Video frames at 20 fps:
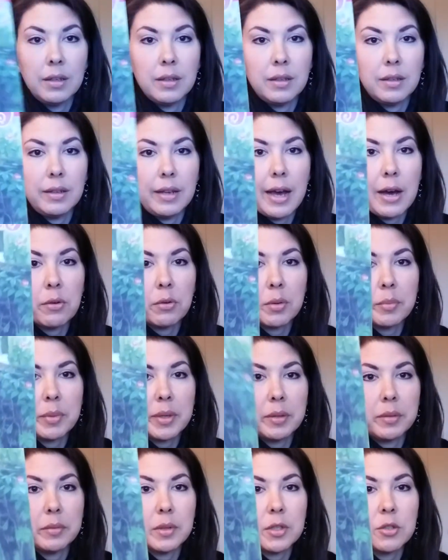now we're
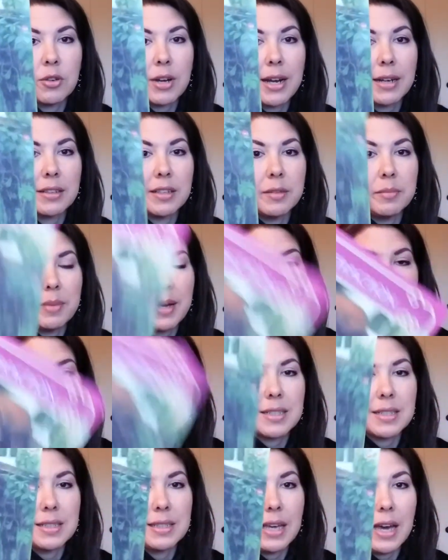being attracted back
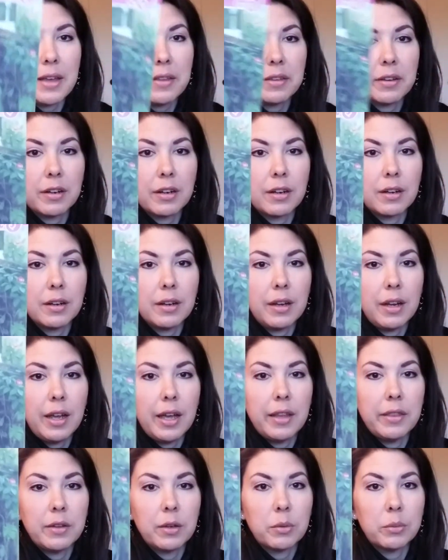together,
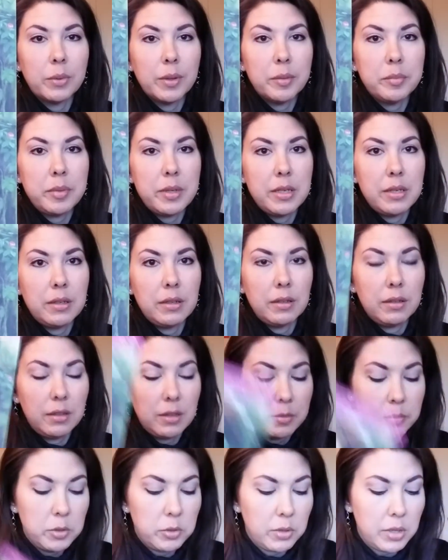and there will be
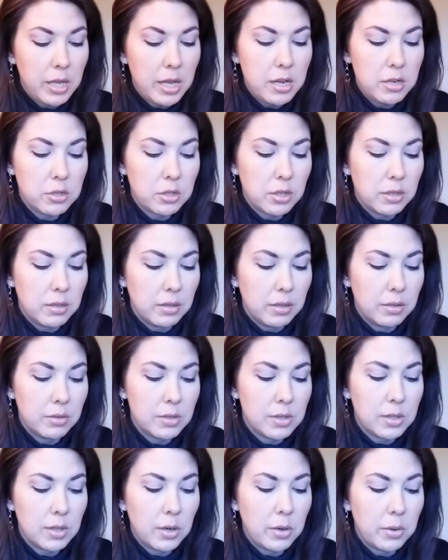communication.
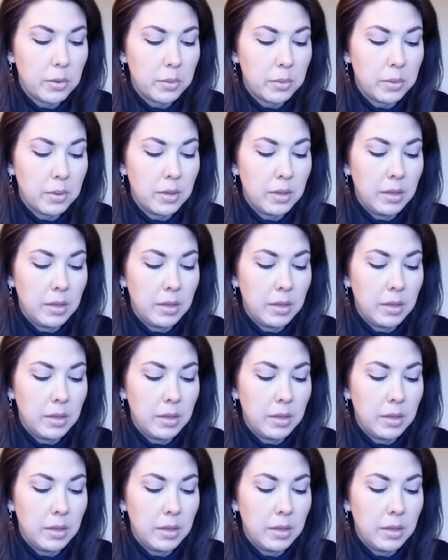So